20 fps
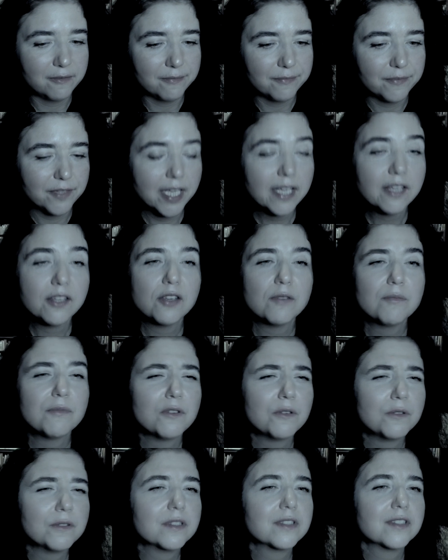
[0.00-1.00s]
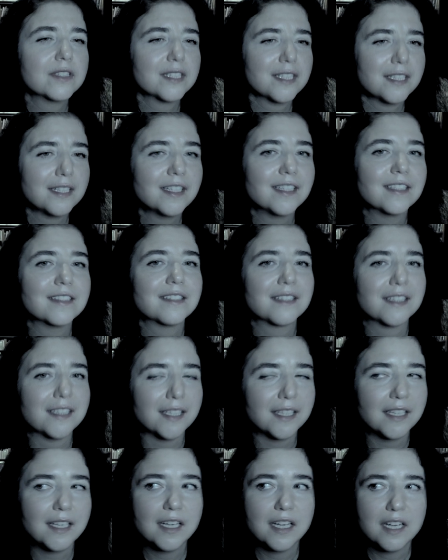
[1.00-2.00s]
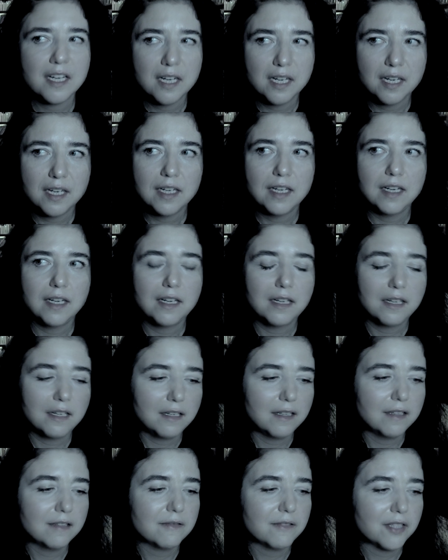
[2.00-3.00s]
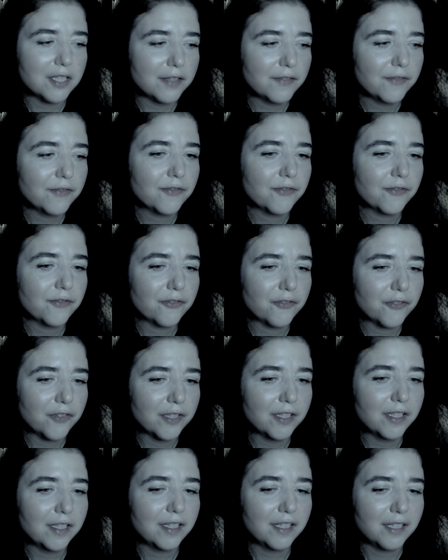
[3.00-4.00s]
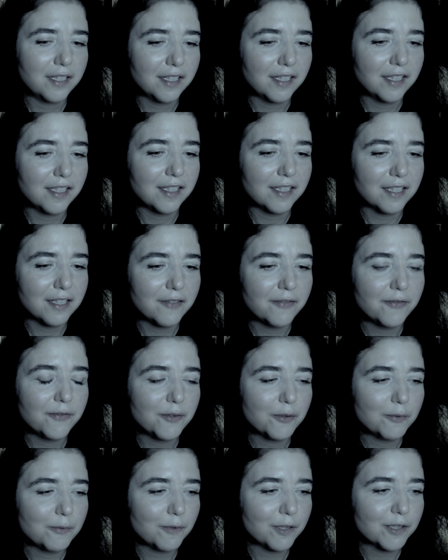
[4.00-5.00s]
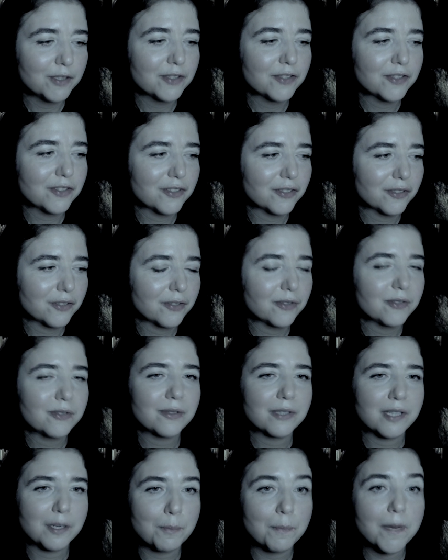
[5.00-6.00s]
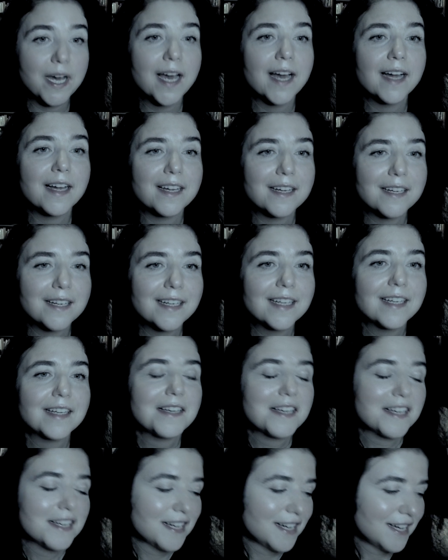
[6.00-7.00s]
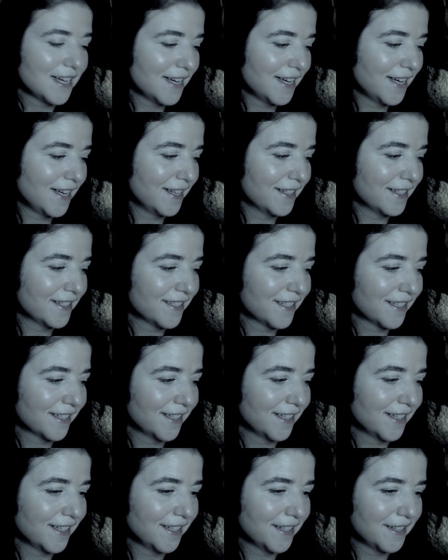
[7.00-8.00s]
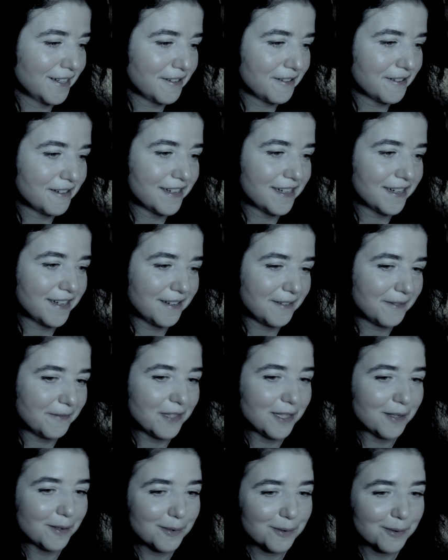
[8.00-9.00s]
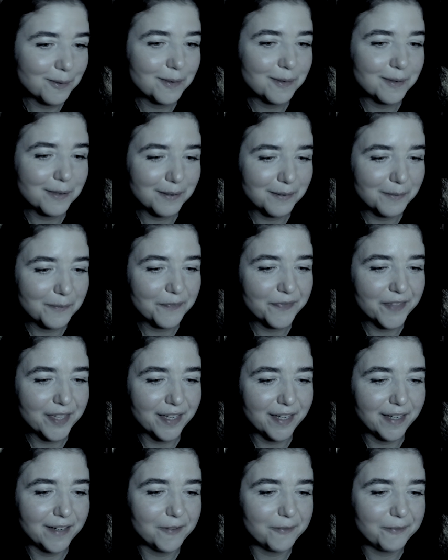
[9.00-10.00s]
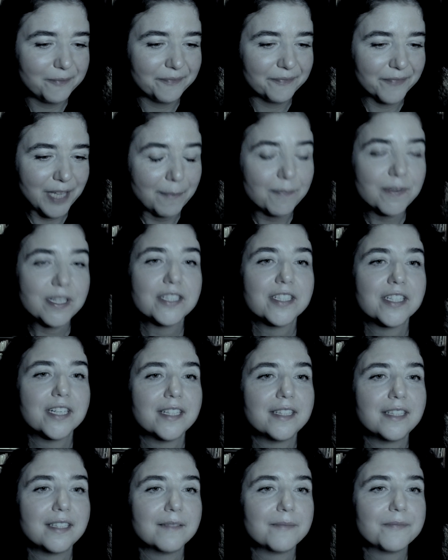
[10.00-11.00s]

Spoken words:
take your muse seriously. If you want her to come back, and you should appreciate